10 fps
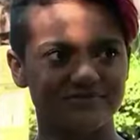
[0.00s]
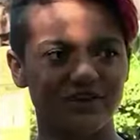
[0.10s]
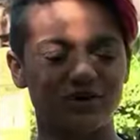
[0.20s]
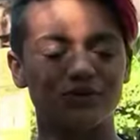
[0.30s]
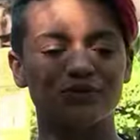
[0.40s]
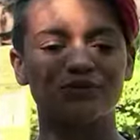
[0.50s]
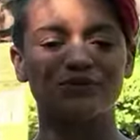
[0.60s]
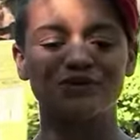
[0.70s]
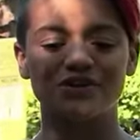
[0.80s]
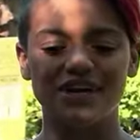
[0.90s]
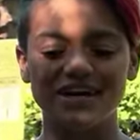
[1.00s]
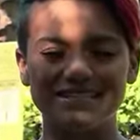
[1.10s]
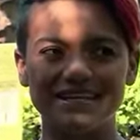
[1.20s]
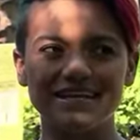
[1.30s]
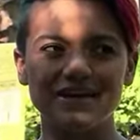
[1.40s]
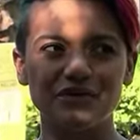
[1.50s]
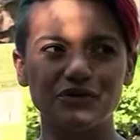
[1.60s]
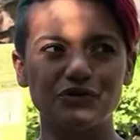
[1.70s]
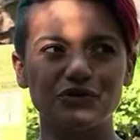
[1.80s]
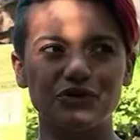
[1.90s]
All right. Any other
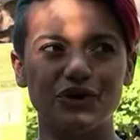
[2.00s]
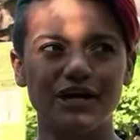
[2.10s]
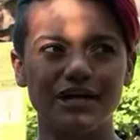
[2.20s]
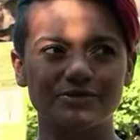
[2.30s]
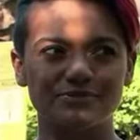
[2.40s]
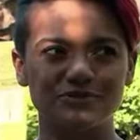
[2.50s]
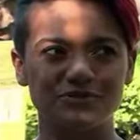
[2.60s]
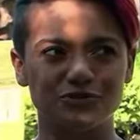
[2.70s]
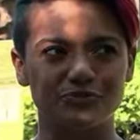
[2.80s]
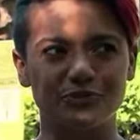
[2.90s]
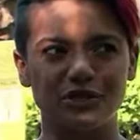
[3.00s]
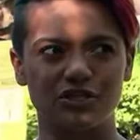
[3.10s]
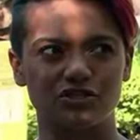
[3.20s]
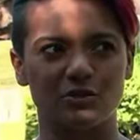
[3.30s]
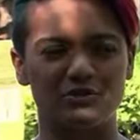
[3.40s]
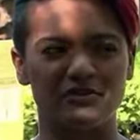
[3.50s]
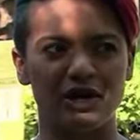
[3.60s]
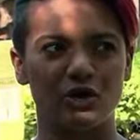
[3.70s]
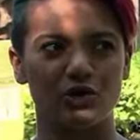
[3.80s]
crimes to put at the top of our